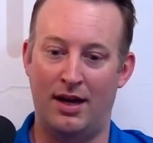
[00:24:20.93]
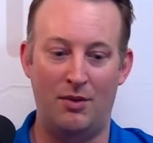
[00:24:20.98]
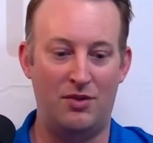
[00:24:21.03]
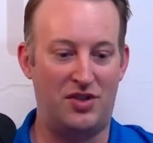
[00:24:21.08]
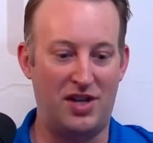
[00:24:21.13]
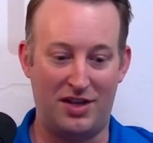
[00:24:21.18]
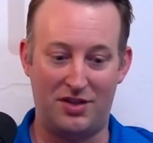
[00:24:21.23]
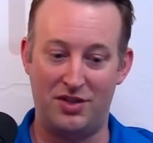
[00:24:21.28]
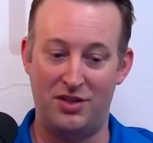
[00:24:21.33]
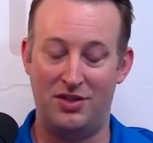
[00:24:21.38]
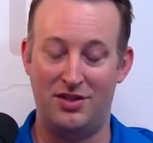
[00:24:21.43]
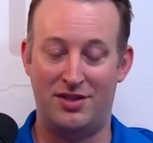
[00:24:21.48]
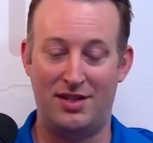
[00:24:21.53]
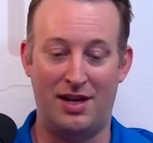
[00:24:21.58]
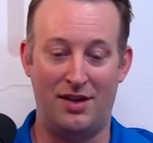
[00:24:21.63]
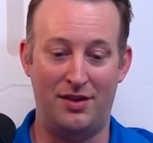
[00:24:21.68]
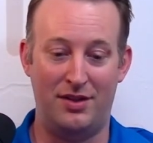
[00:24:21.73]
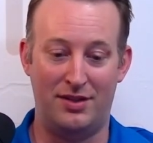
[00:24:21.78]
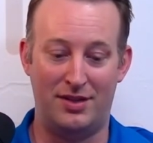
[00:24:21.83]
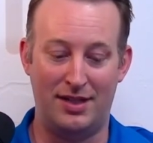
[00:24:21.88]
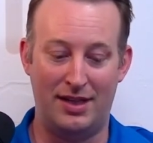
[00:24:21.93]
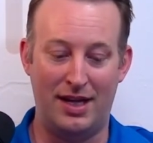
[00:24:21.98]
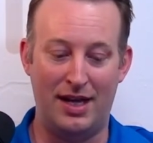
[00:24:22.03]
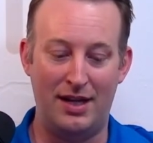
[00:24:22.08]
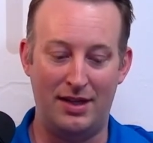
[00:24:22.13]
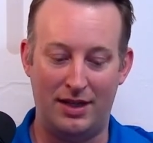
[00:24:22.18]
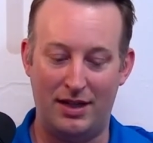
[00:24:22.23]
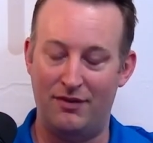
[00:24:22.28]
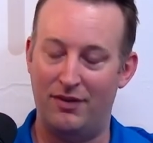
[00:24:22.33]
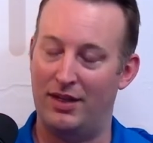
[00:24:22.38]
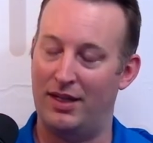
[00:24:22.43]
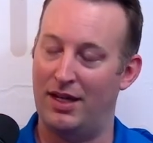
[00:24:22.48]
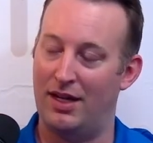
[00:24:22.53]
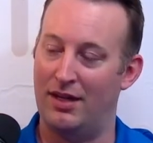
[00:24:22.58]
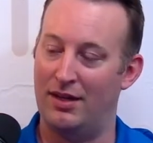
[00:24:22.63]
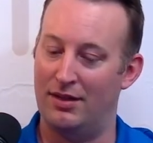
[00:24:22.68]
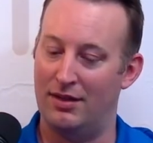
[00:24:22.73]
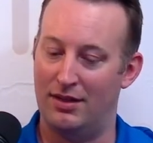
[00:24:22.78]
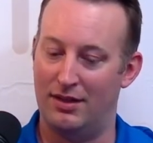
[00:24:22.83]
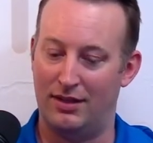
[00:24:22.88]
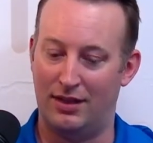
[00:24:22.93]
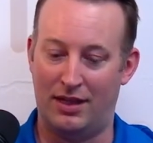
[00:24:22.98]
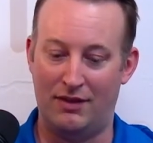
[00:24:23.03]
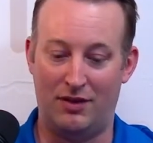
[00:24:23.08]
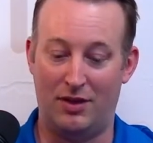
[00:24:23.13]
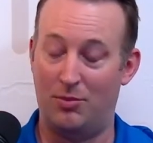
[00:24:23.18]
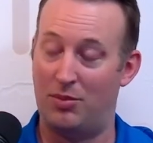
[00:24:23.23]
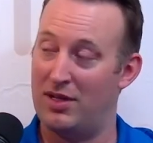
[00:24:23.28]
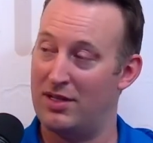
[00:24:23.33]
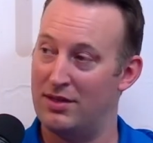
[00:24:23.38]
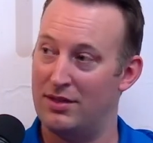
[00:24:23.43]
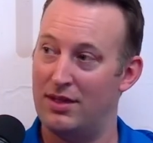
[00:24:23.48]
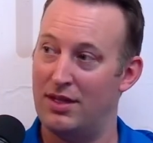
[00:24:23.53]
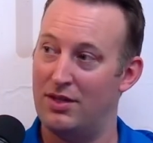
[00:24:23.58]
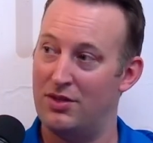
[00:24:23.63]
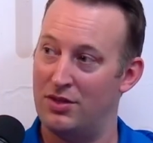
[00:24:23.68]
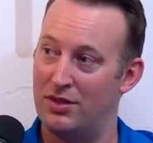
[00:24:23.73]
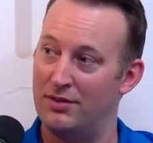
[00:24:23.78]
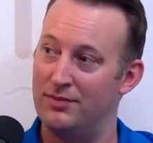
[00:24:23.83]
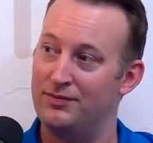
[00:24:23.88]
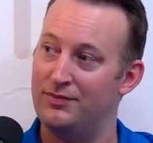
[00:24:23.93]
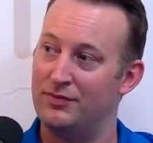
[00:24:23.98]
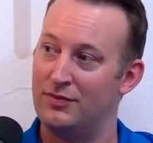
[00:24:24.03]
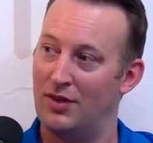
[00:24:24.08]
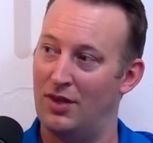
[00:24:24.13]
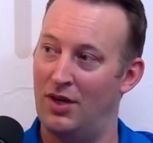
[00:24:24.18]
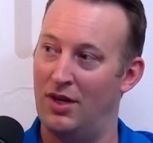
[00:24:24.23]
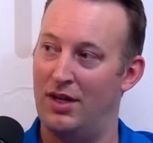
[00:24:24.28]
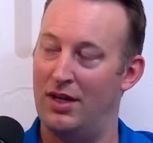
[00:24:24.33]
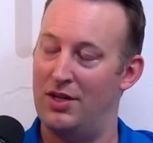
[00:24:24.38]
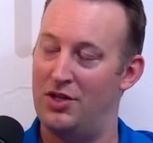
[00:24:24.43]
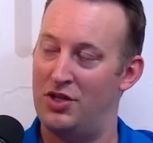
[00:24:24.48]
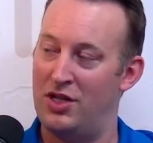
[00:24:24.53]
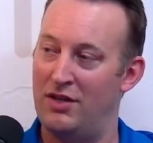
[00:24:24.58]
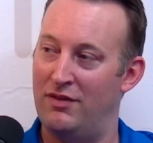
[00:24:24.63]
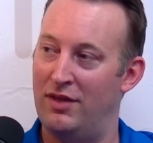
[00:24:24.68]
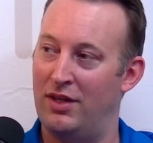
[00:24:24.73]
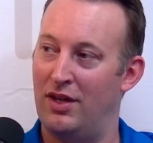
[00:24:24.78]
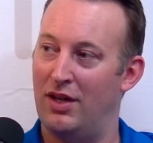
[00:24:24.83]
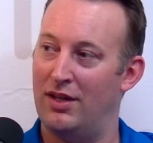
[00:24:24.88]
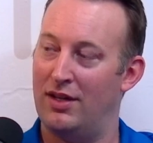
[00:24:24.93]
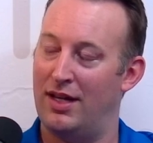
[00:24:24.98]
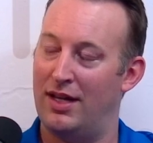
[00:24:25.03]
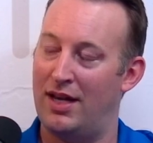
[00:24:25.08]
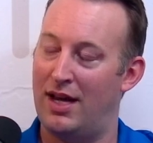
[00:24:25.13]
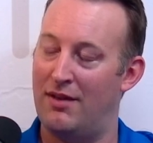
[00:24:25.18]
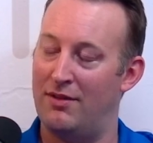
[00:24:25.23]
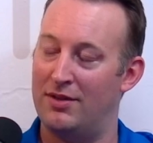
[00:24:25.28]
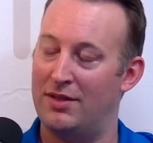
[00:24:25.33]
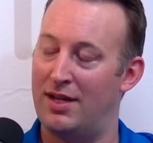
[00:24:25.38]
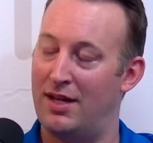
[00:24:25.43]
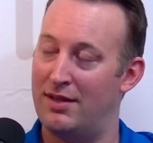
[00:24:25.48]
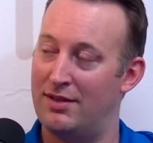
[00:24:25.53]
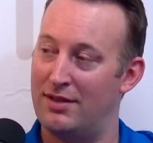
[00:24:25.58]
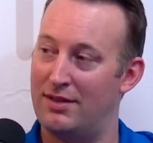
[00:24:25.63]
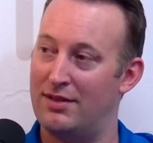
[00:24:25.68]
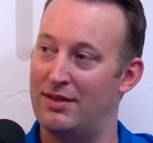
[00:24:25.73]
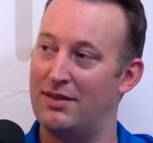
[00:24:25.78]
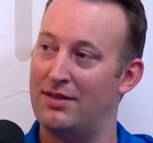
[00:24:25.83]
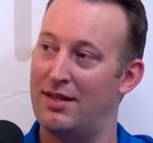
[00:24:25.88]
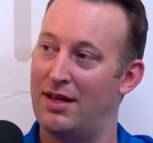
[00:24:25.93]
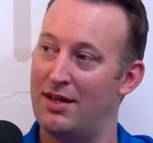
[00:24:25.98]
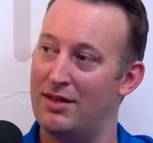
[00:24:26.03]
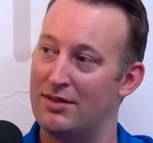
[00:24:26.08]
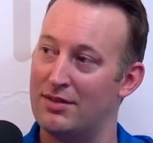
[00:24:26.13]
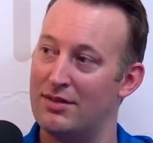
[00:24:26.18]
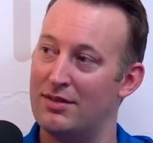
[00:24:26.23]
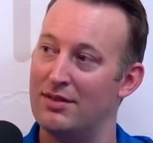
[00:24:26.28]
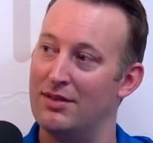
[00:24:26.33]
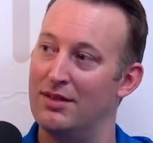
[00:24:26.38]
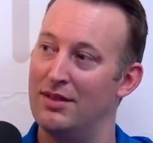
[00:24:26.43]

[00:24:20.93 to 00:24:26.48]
I was actually just down there today giving a presentation on achieving online advertising success.